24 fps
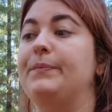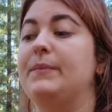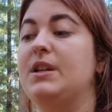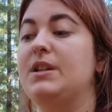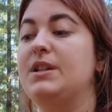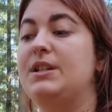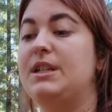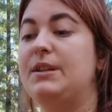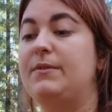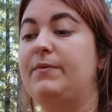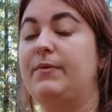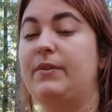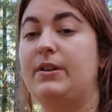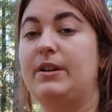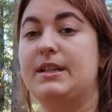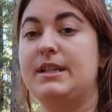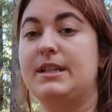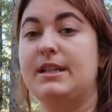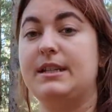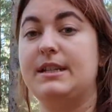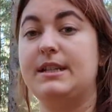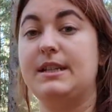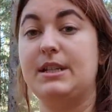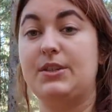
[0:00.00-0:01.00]
different
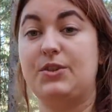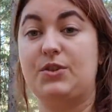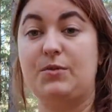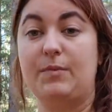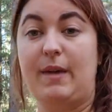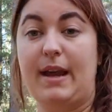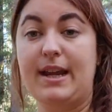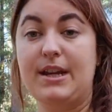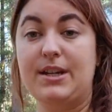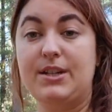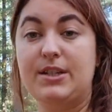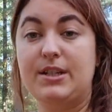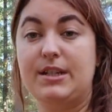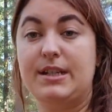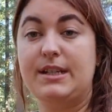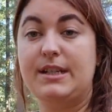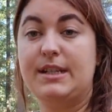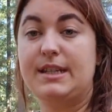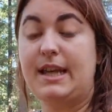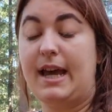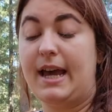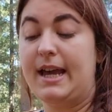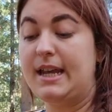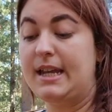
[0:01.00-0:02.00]
situations,
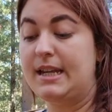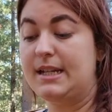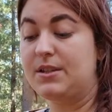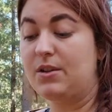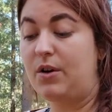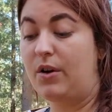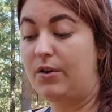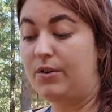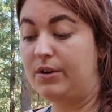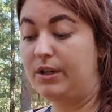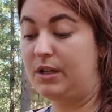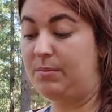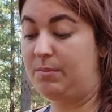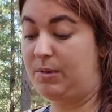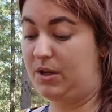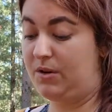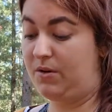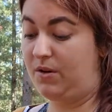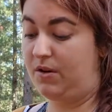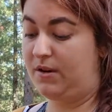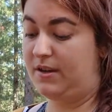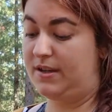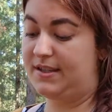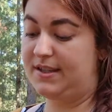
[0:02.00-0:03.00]
that it's only
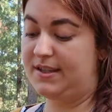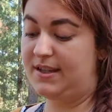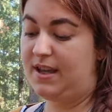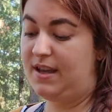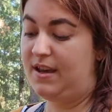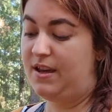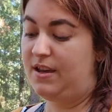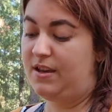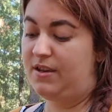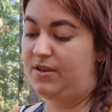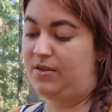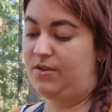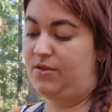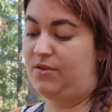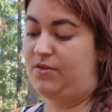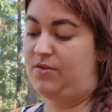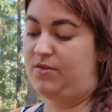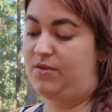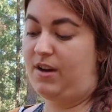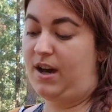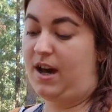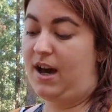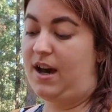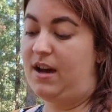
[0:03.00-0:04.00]
because
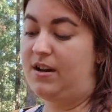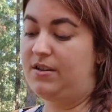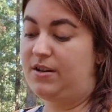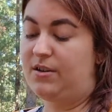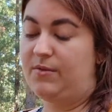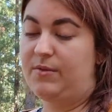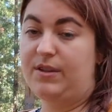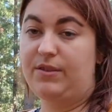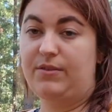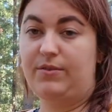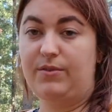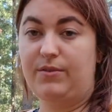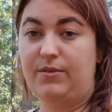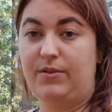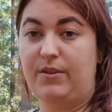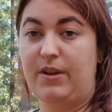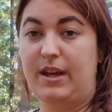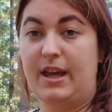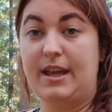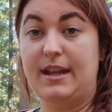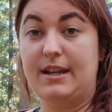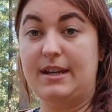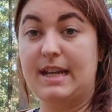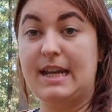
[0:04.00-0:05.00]
you are going through
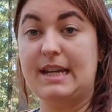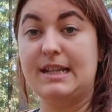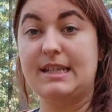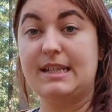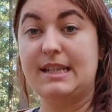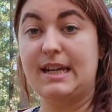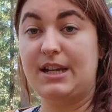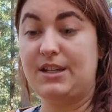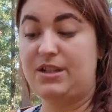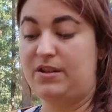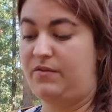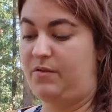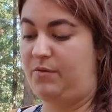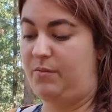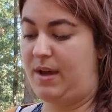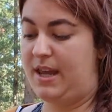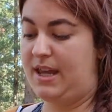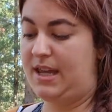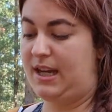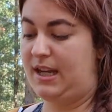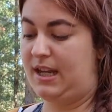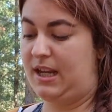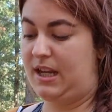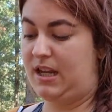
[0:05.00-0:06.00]
a next stage of
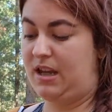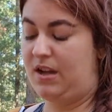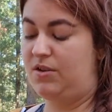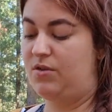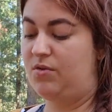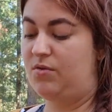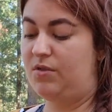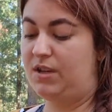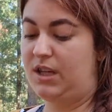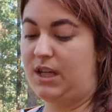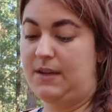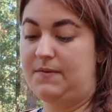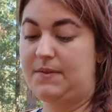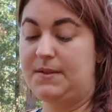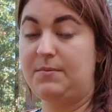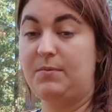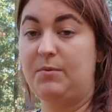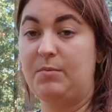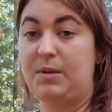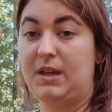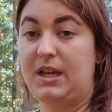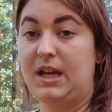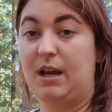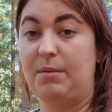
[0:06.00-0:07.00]
awakening and your gifts will
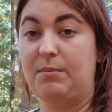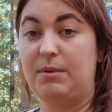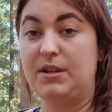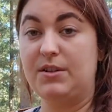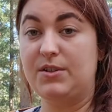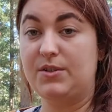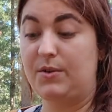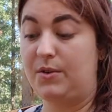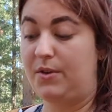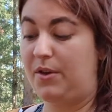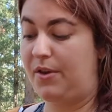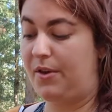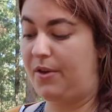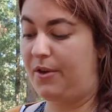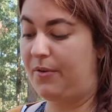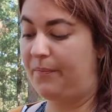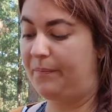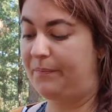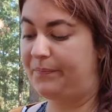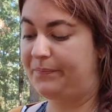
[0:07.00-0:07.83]
be coming to you.